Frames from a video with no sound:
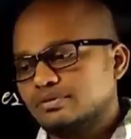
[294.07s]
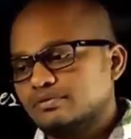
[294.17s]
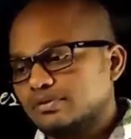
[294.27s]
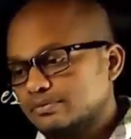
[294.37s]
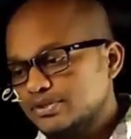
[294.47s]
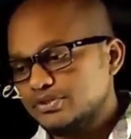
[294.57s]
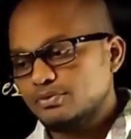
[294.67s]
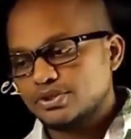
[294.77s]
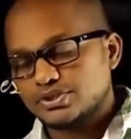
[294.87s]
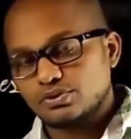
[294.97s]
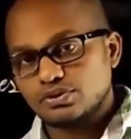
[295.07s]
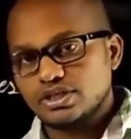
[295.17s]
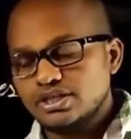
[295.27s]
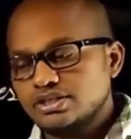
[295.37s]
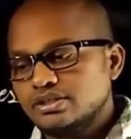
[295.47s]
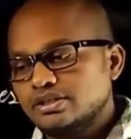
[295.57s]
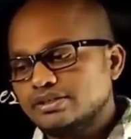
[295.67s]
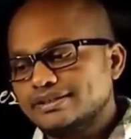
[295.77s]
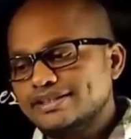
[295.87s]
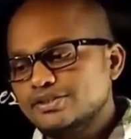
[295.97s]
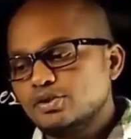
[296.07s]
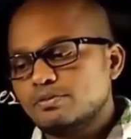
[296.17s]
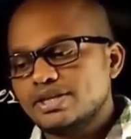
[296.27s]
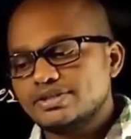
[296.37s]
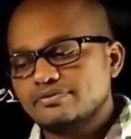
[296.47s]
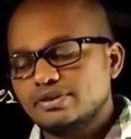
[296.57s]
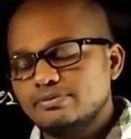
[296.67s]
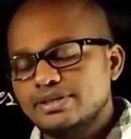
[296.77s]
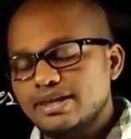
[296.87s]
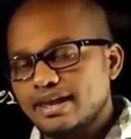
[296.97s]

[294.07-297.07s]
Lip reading: From this you must note that these domains will be